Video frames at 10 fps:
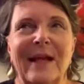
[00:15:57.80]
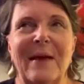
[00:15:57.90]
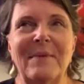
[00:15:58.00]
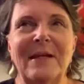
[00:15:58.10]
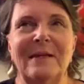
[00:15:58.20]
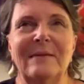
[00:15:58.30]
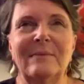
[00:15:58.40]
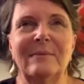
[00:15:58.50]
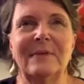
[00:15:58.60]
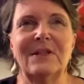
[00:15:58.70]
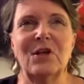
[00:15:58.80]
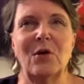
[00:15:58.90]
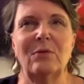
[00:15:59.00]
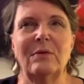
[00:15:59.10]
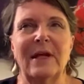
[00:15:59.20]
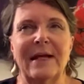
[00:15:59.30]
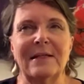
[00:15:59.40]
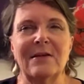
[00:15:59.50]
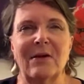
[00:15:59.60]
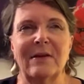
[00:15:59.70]
I mean, so the
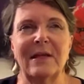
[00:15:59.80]
answer I